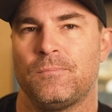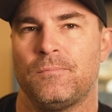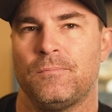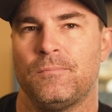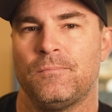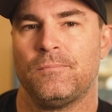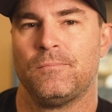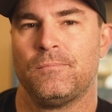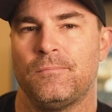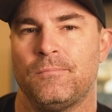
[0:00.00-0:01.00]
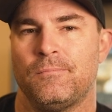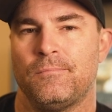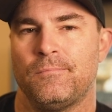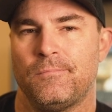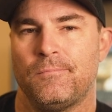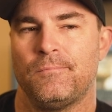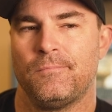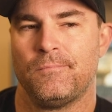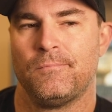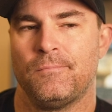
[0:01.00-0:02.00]

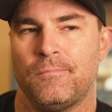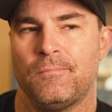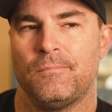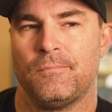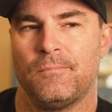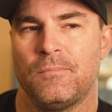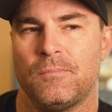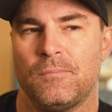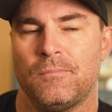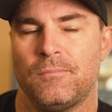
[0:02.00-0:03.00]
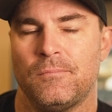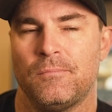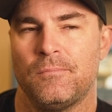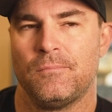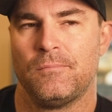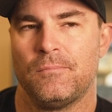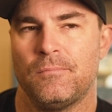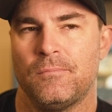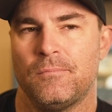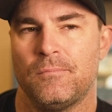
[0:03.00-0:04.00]

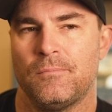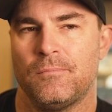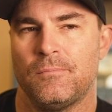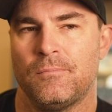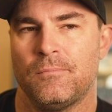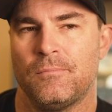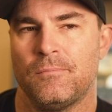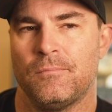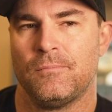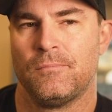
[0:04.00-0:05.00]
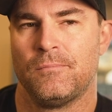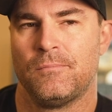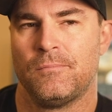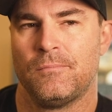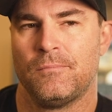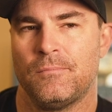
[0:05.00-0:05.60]
(silence)